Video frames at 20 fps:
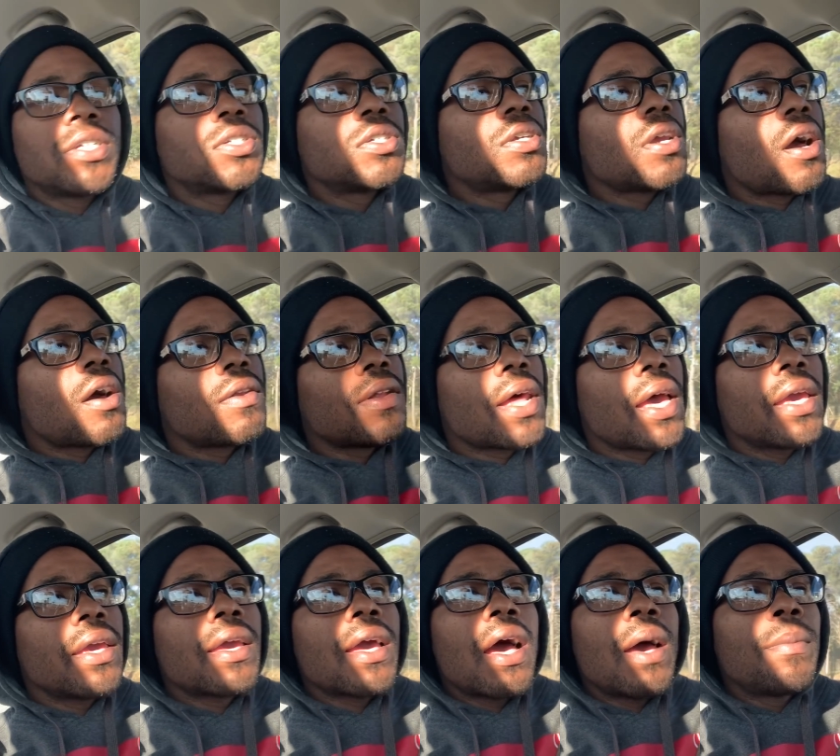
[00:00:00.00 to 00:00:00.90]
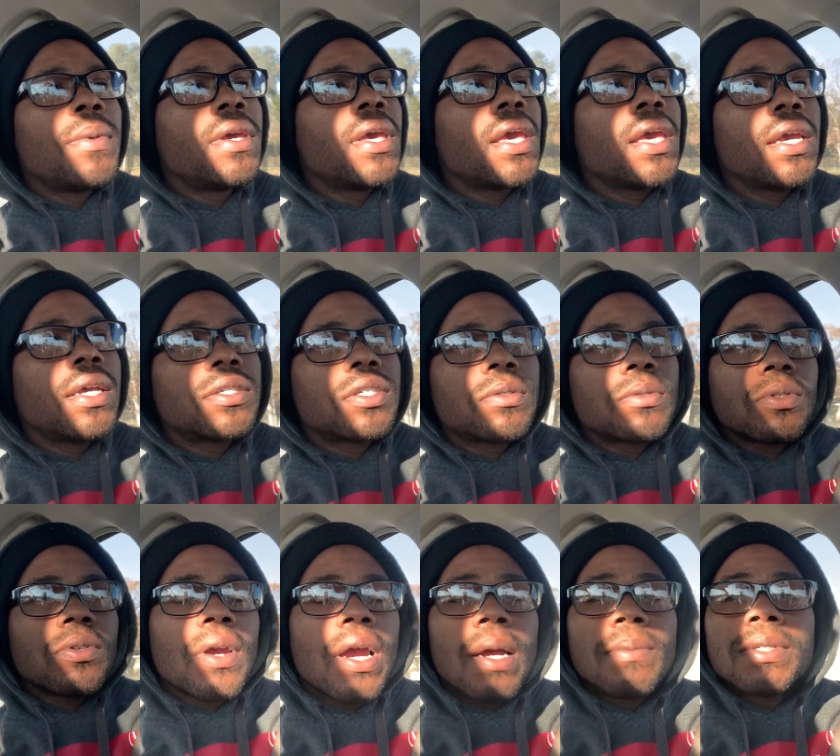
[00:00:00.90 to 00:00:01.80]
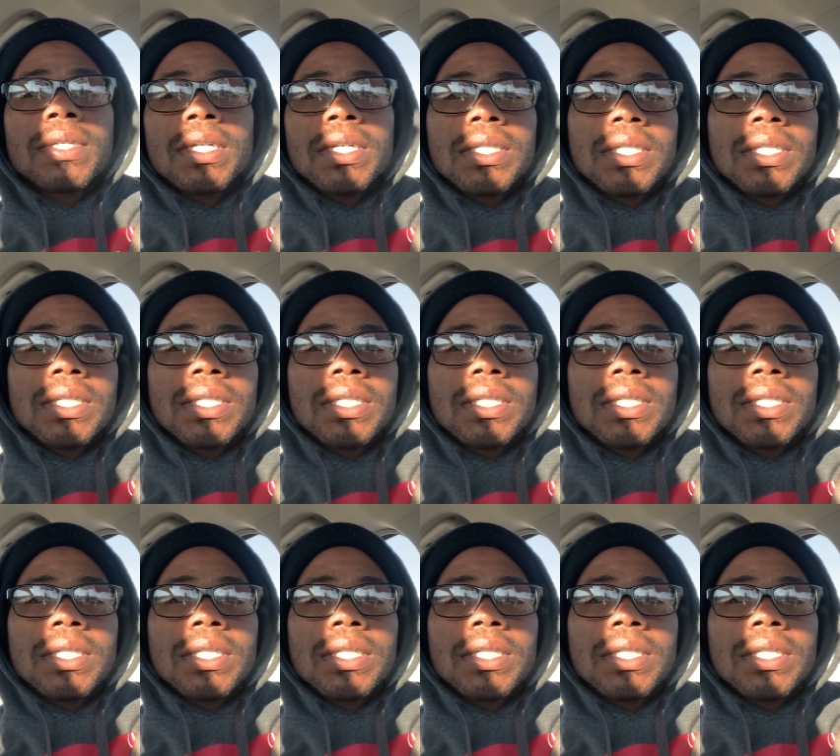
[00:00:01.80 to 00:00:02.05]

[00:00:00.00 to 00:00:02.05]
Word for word: sure y'all like, comment, and subscribe to the